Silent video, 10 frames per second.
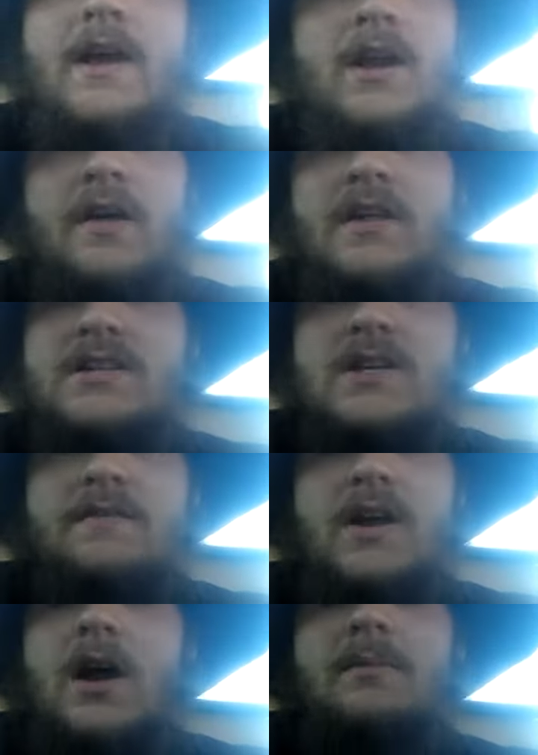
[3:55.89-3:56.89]
and all that
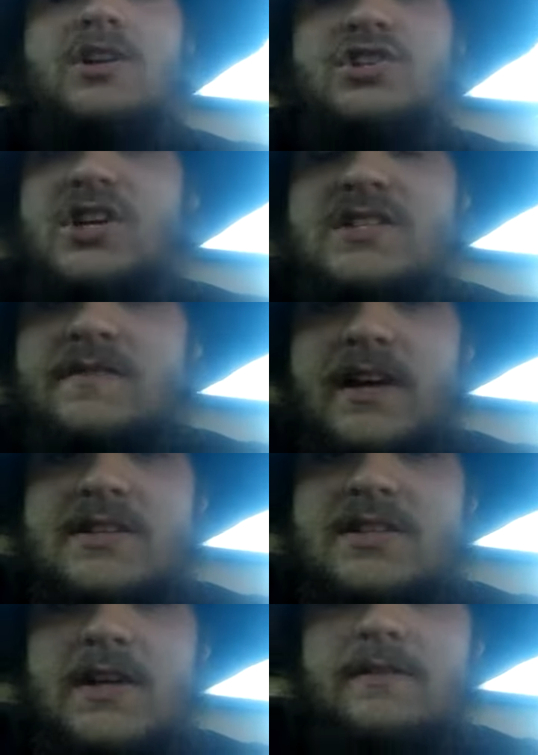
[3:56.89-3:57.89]
stuff. Now, I'm not
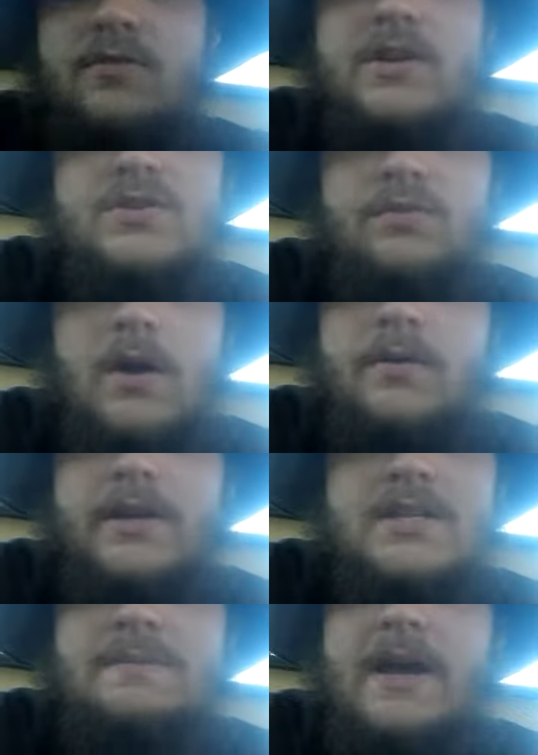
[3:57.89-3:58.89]
justifying slavery. It's wrong
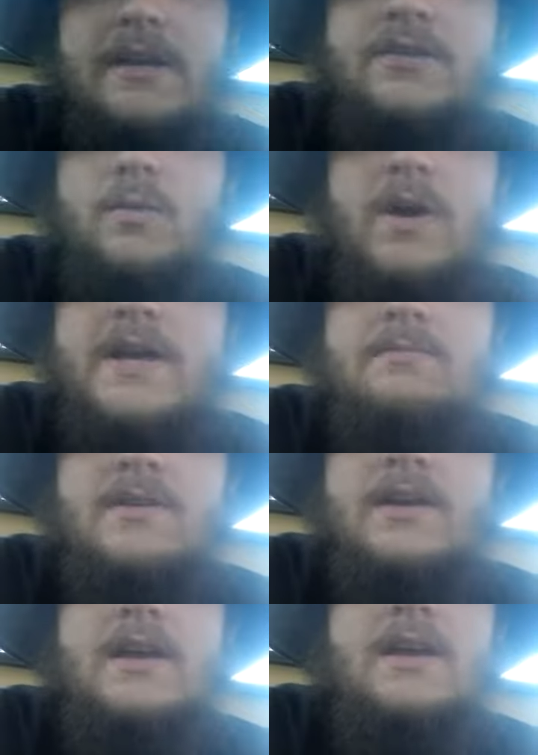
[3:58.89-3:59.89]
and it's bad either way,
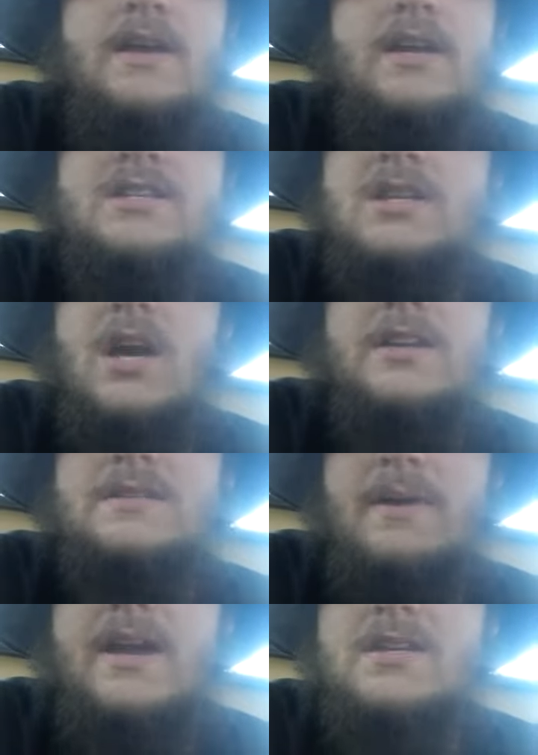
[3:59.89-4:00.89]
but it's not as
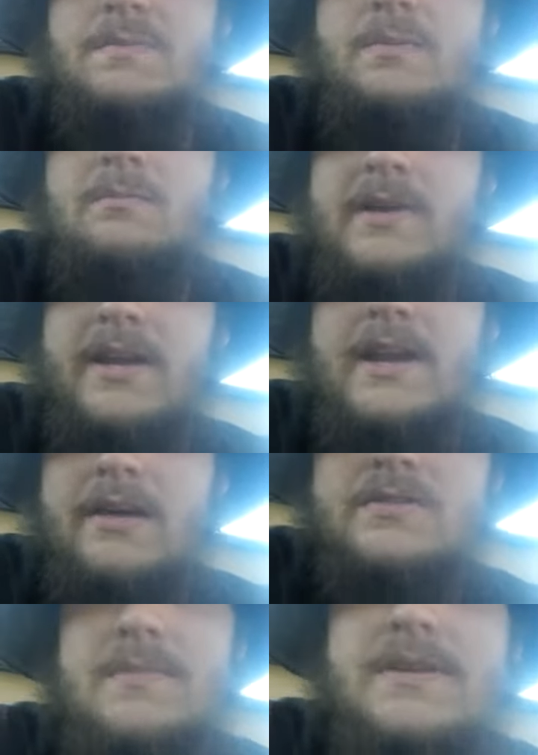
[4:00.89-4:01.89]
bad as people make it out to